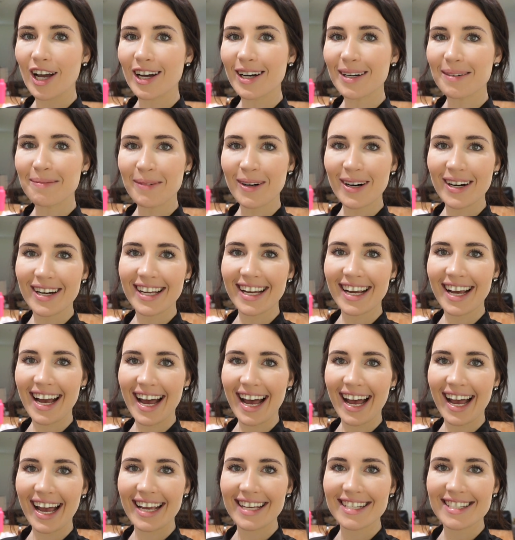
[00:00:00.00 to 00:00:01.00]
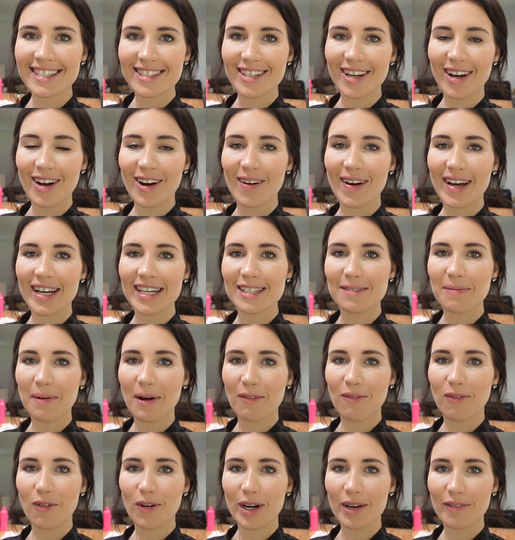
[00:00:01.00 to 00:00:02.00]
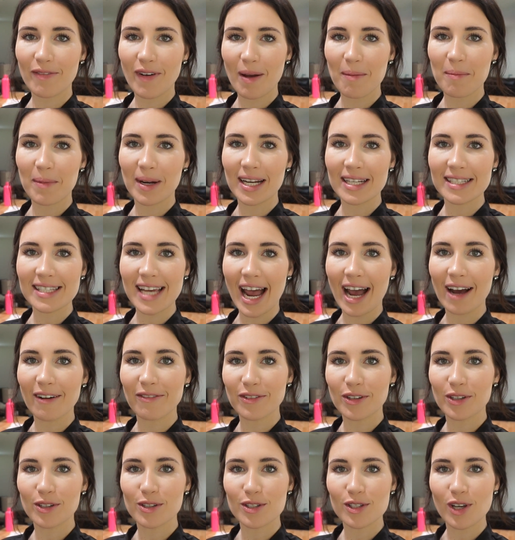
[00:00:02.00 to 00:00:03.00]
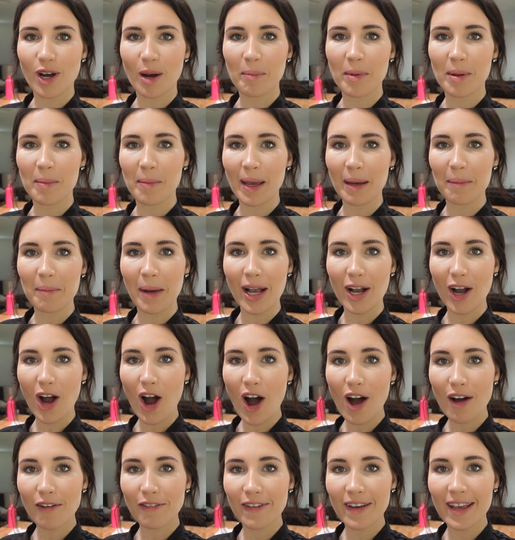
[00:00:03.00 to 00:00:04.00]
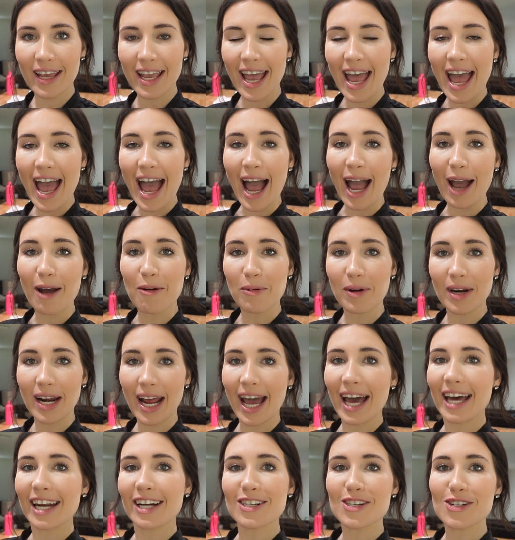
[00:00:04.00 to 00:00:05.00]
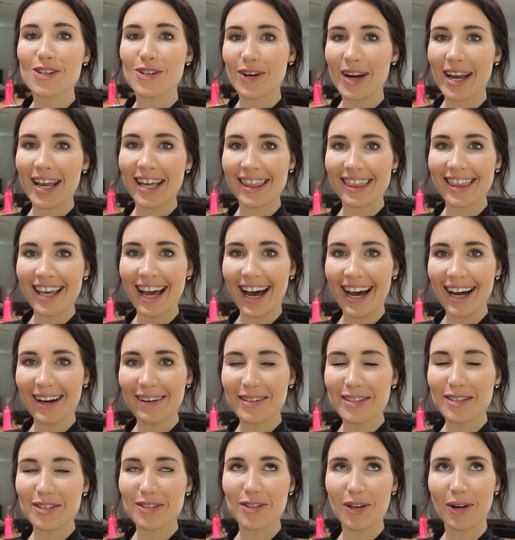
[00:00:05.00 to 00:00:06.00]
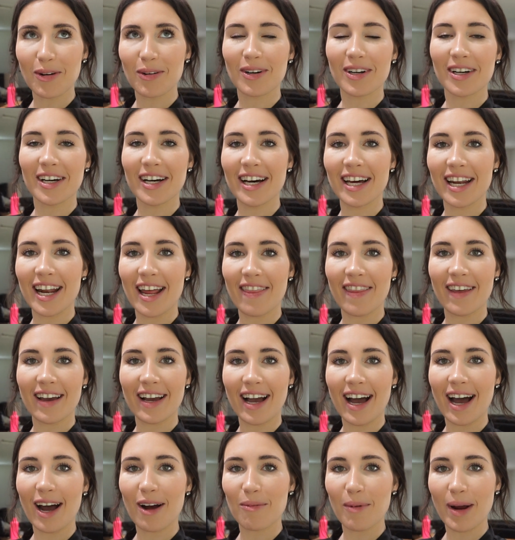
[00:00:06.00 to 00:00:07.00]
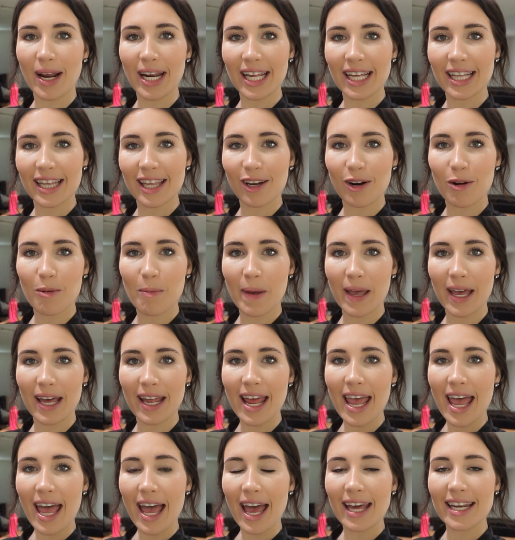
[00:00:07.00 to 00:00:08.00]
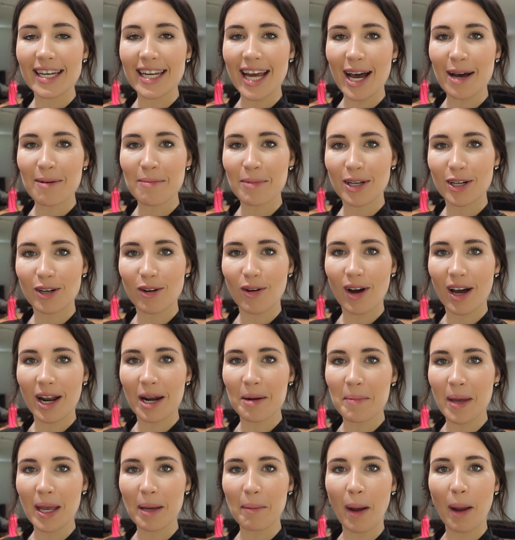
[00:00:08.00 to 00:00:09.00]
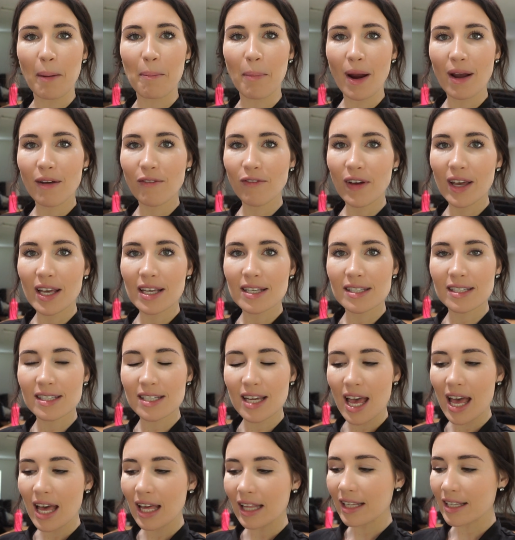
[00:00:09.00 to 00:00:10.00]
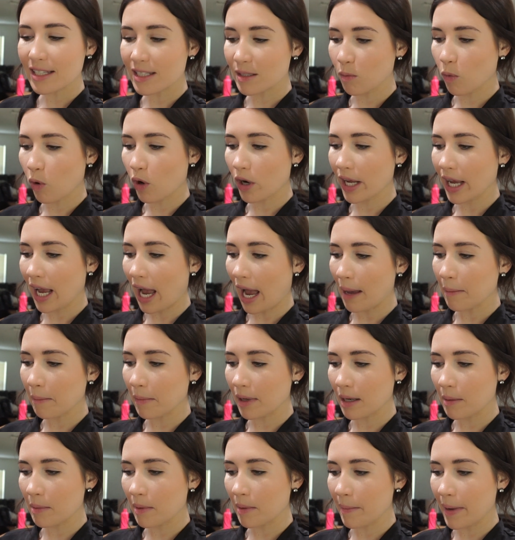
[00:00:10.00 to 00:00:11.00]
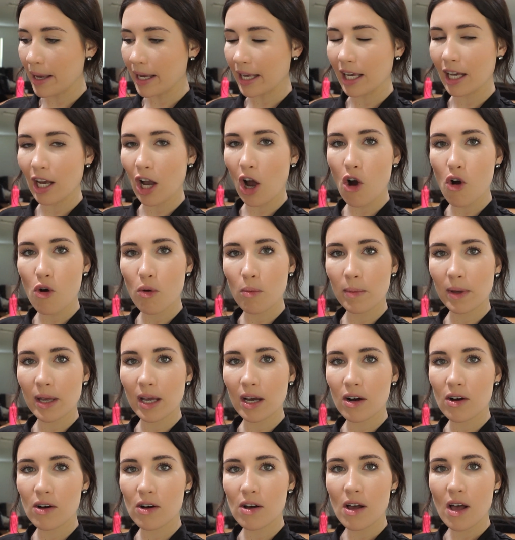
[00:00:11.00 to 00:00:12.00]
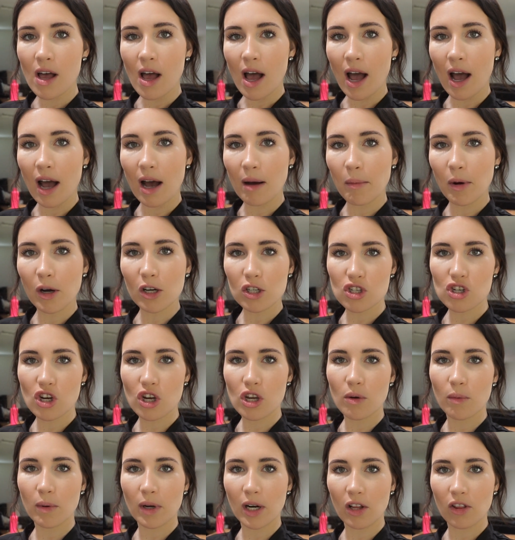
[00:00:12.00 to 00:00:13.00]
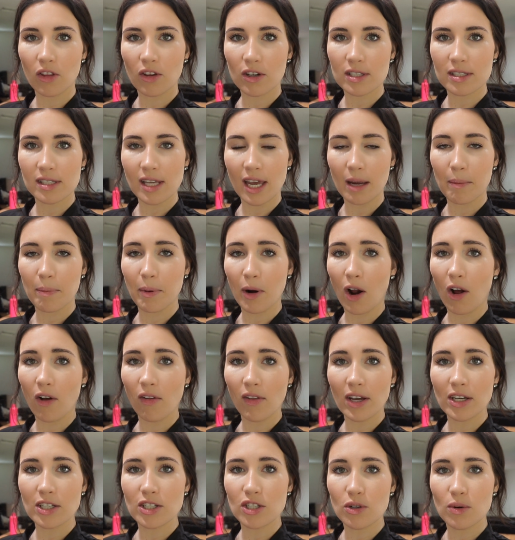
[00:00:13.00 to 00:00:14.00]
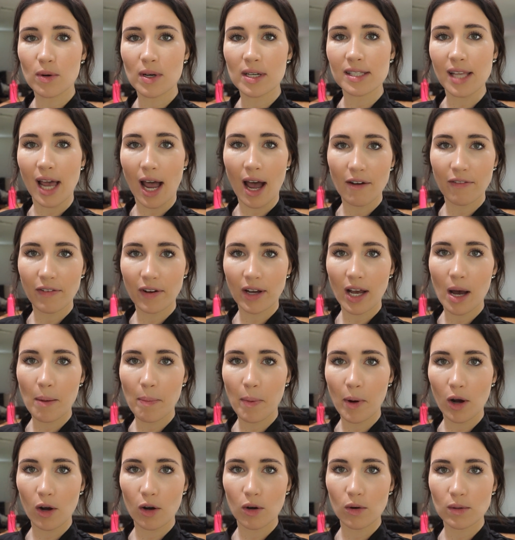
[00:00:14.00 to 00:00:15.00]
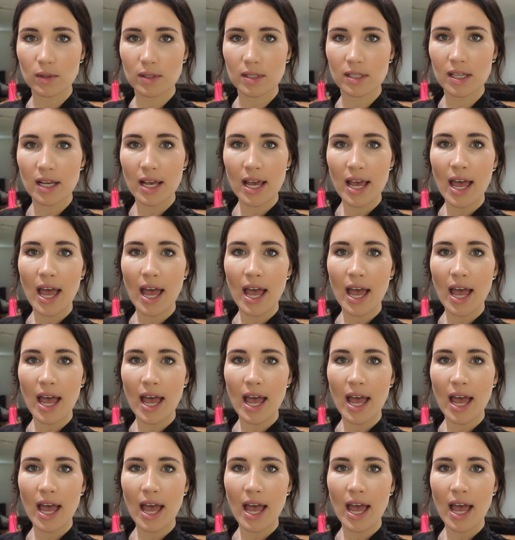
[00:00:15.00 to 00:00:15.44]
Good morning guys. So it is about 45 minutes after you saw me make my coffee. I went ahead and drank that. It was so good and then got ready a little bit and now I'm gonna go ahead and make my breakfast. This morning I'm gonna be making oatmeal. Um, I'll show you what it looks like but all I do is half a cup oats